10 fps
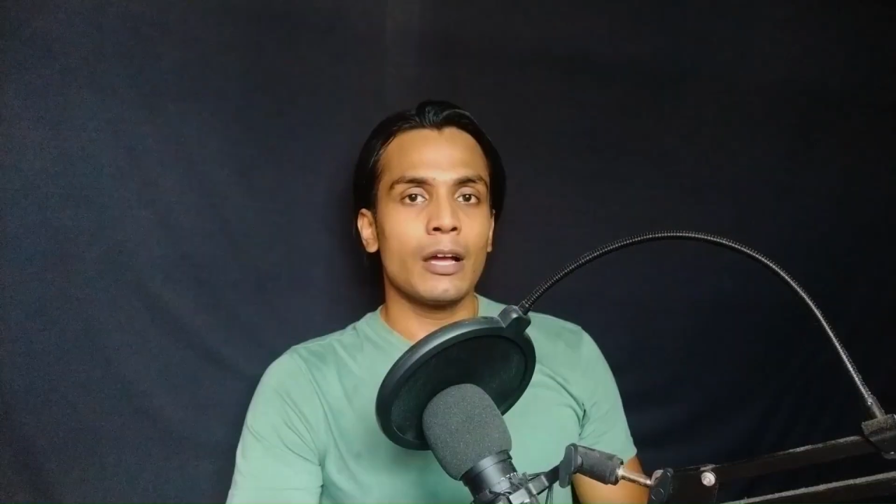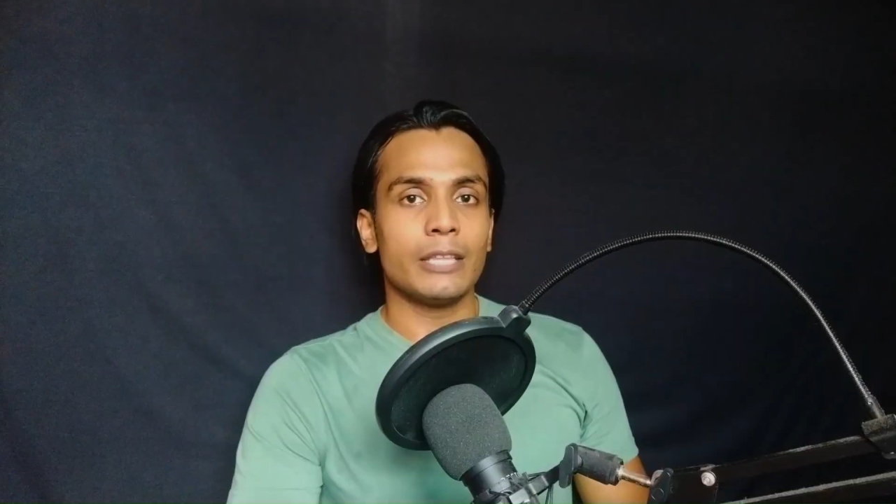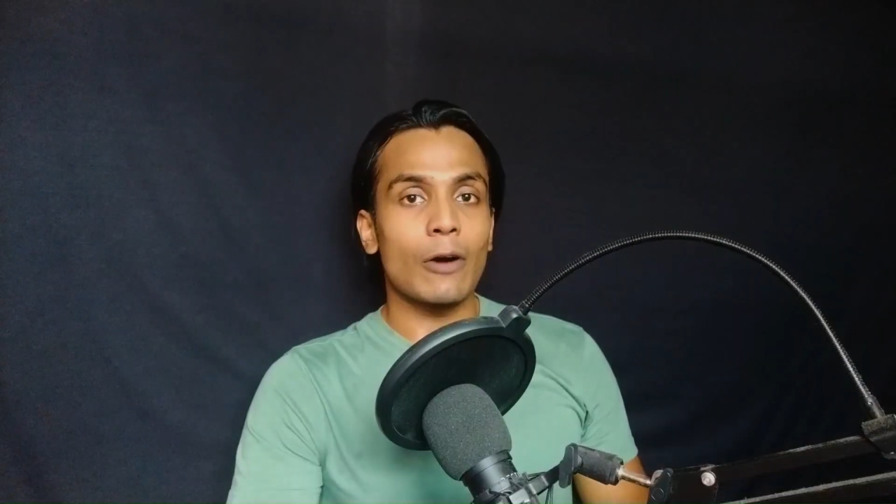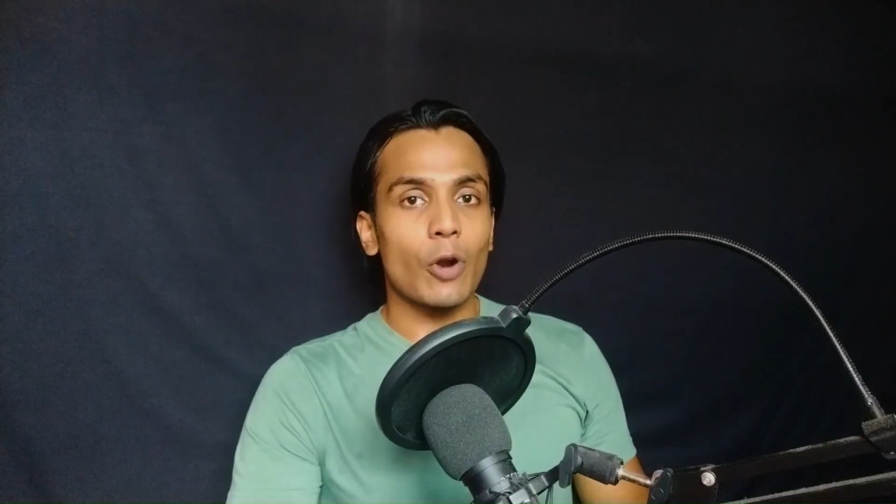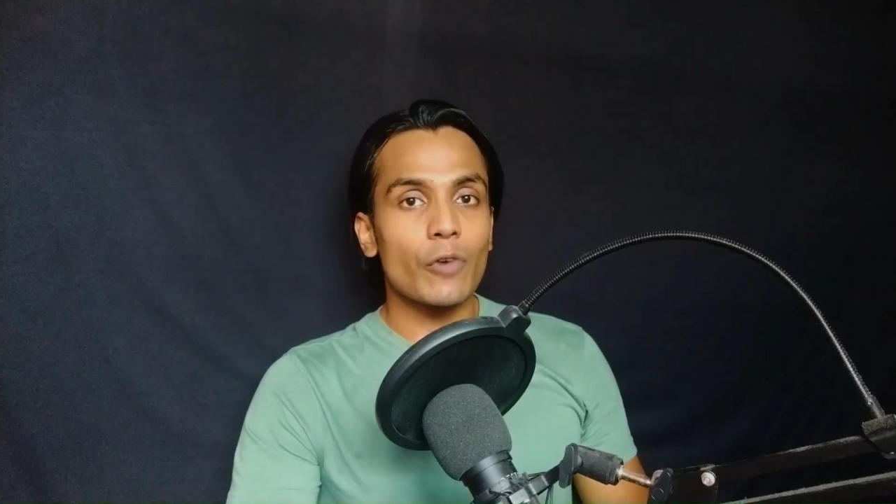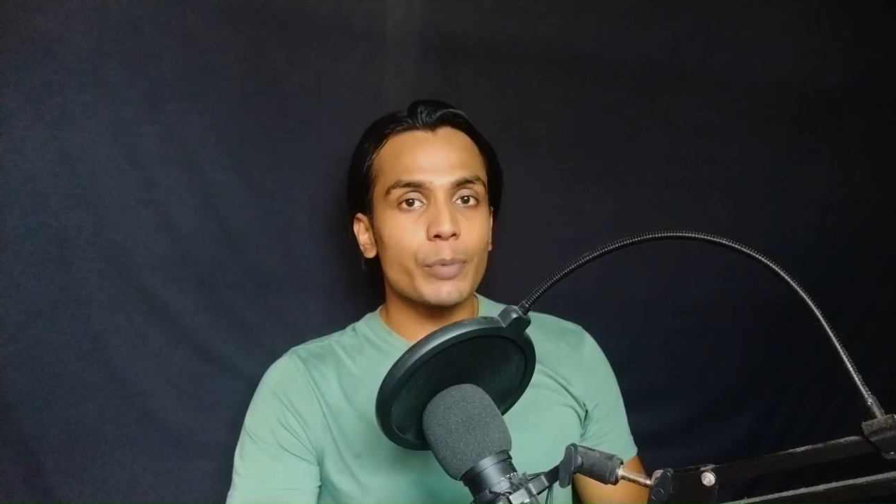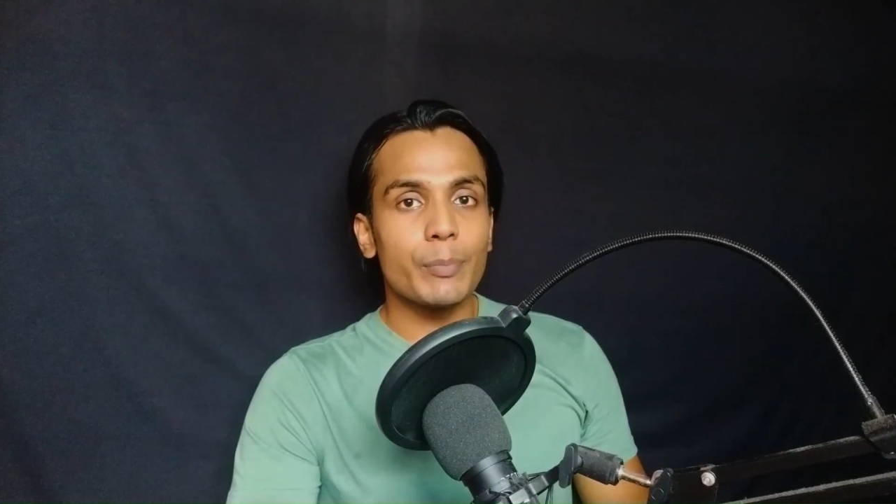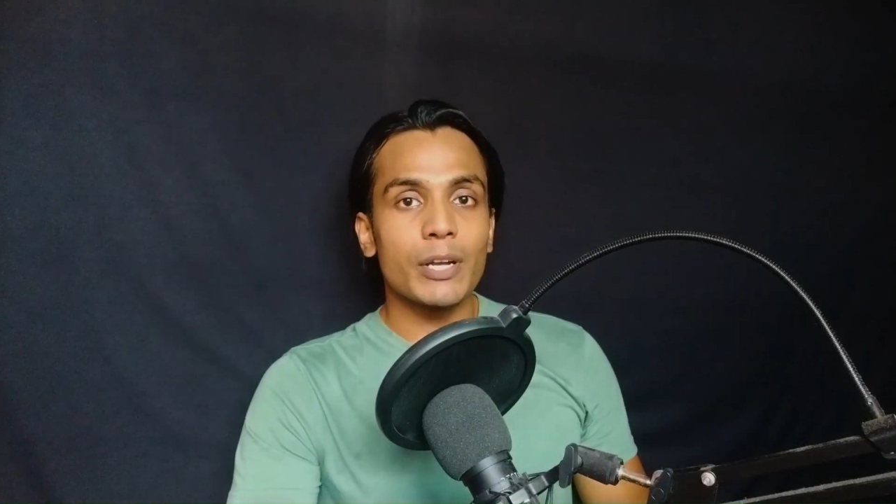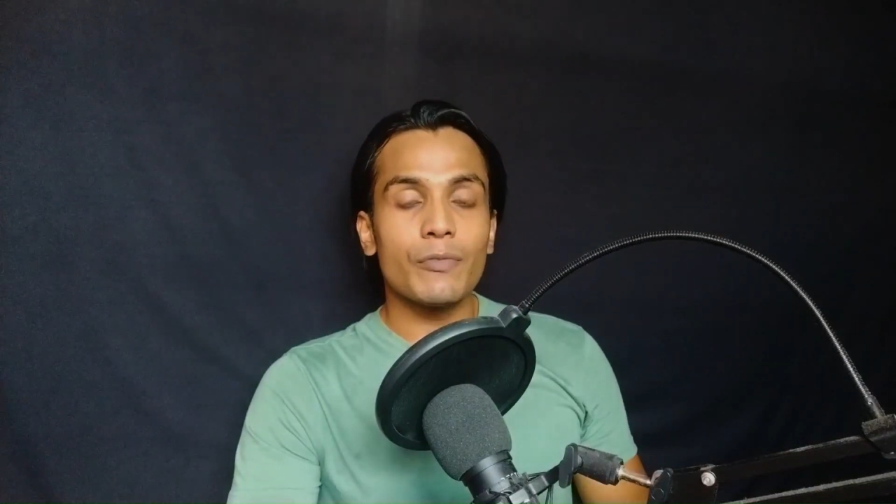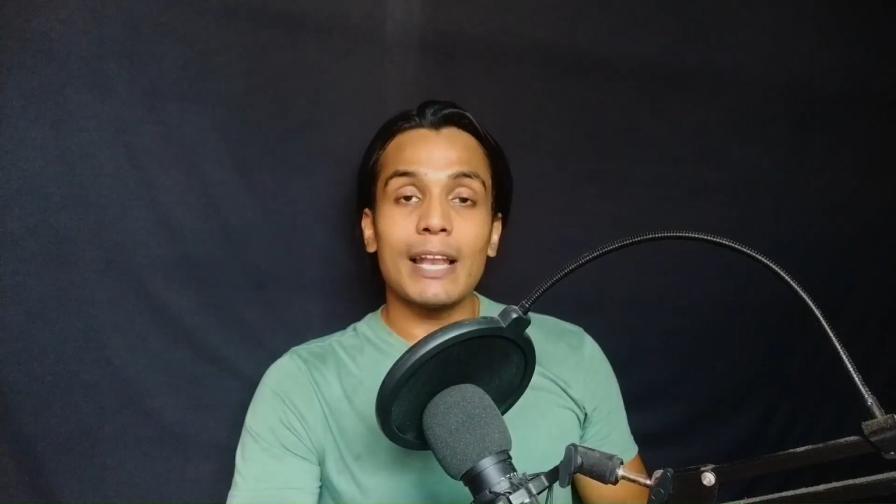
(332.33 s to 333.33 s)
Now, a lot of
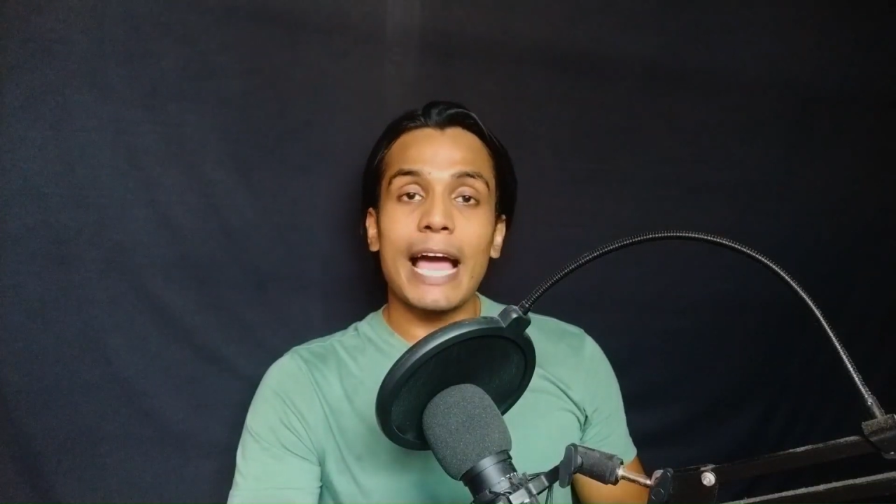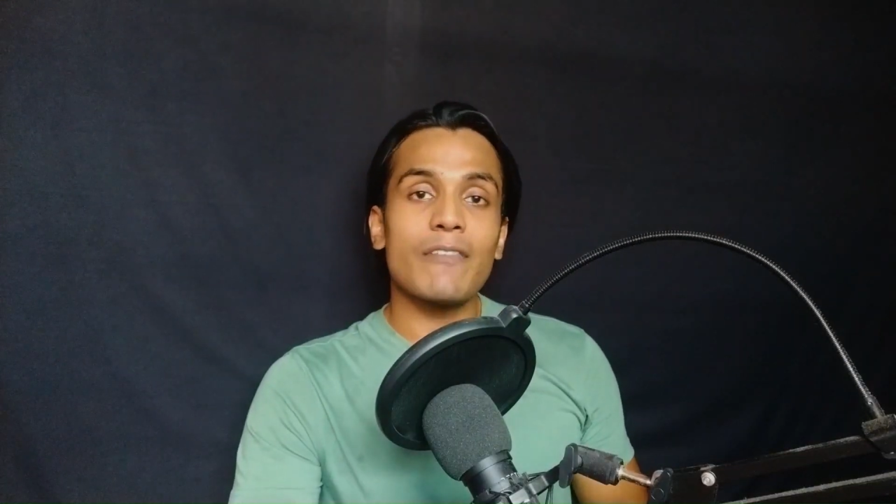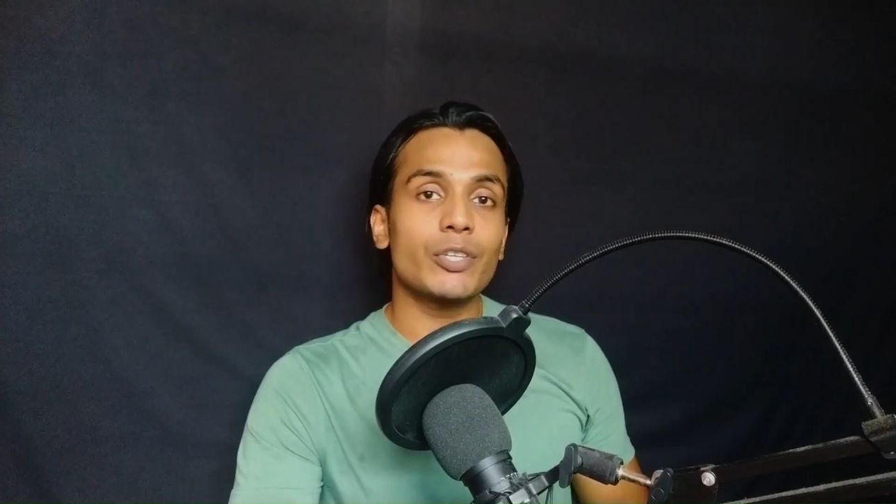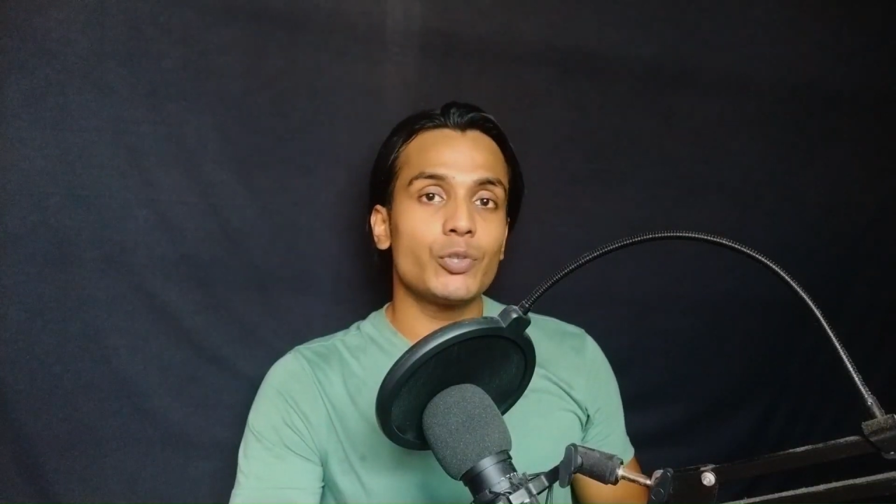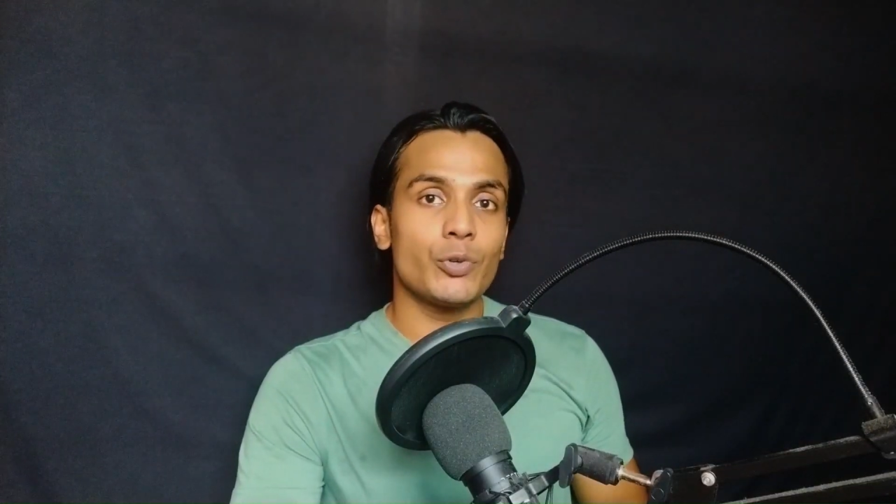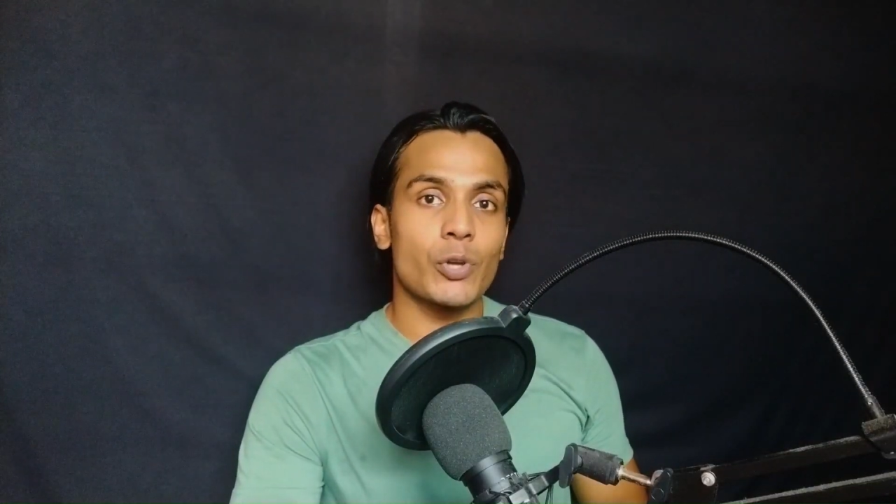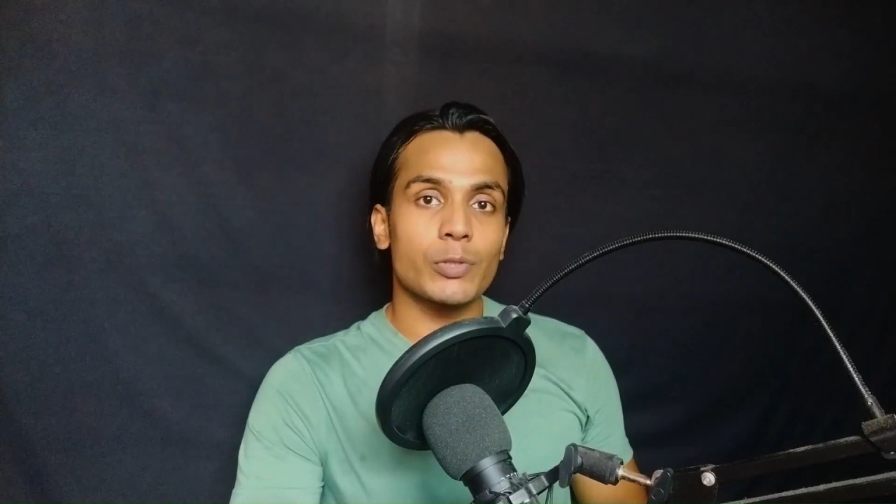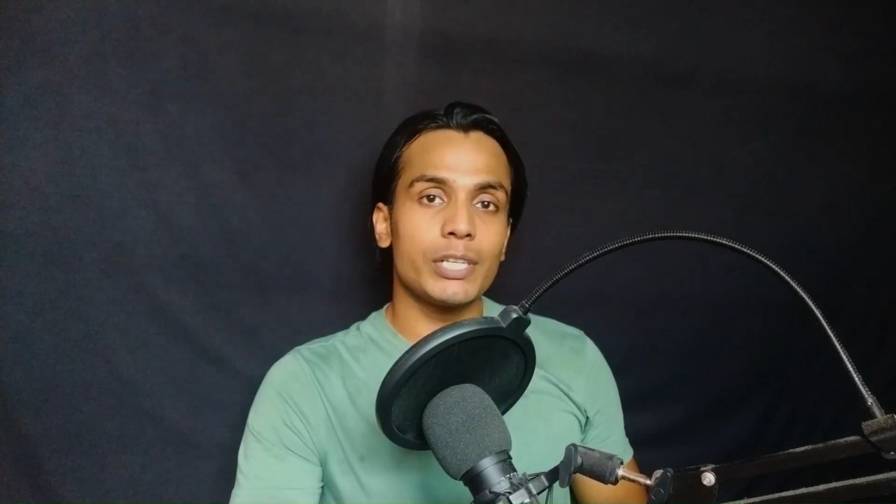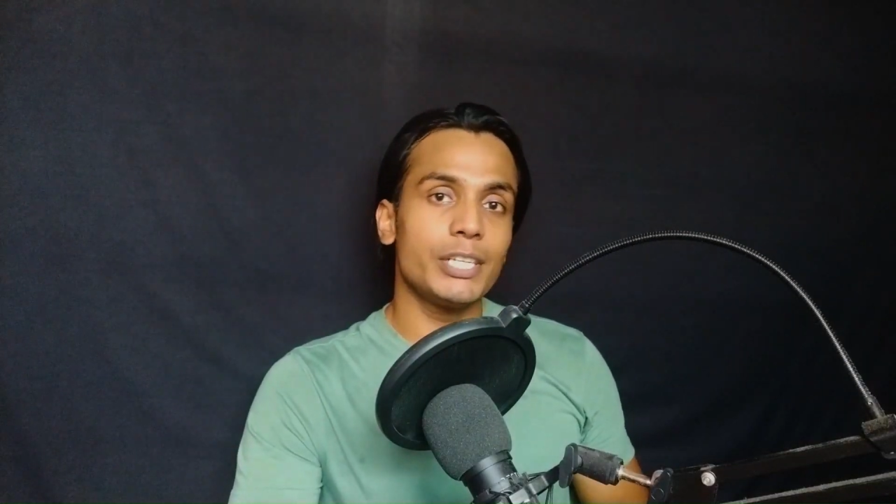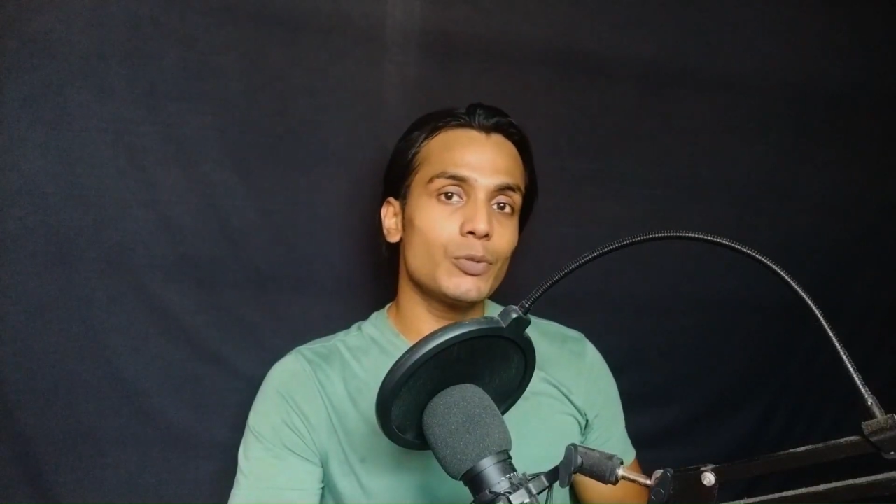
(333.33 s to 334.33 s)
people will have a
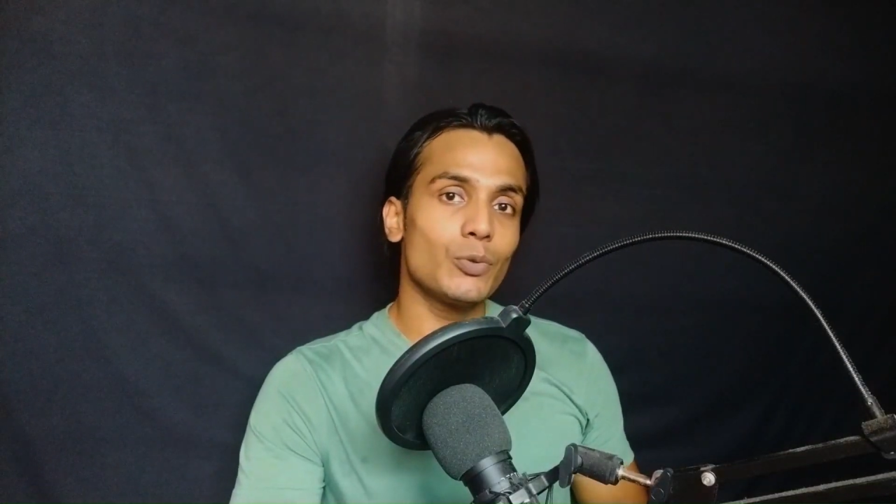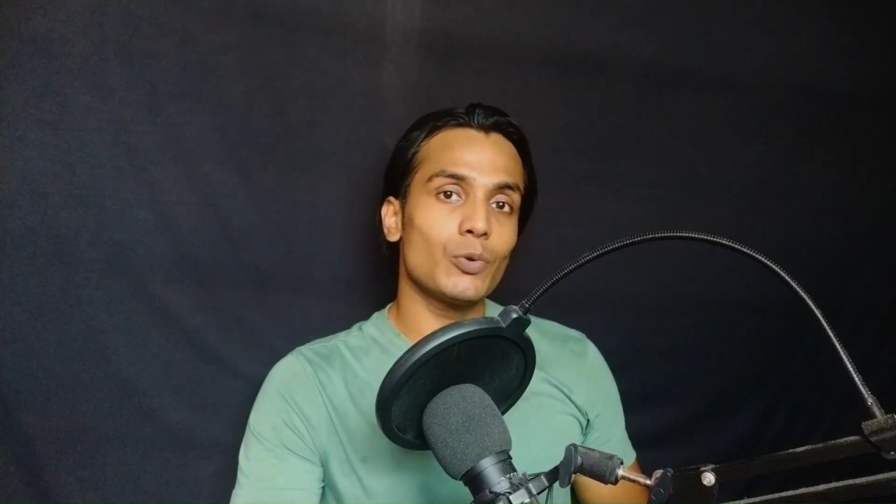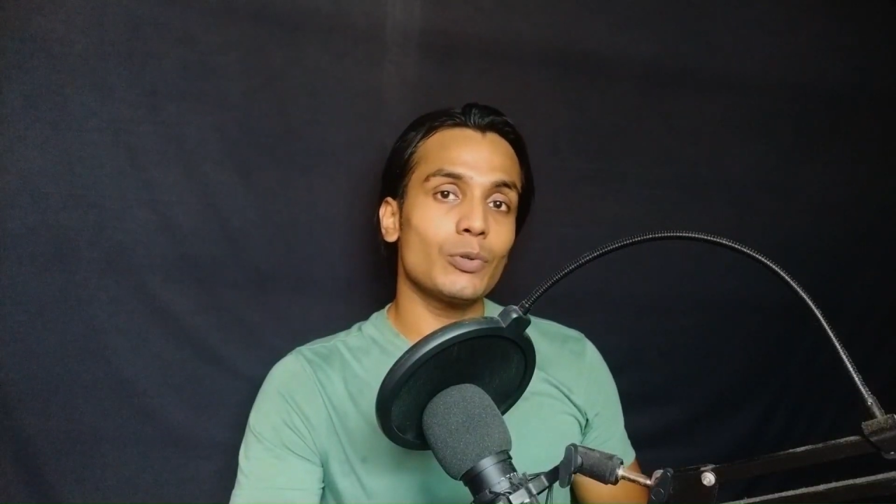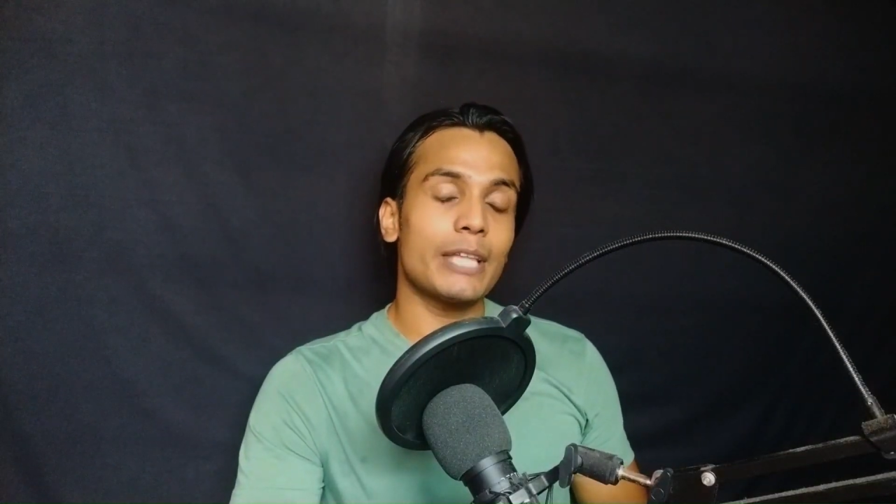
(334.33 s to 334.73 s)
curiosity to know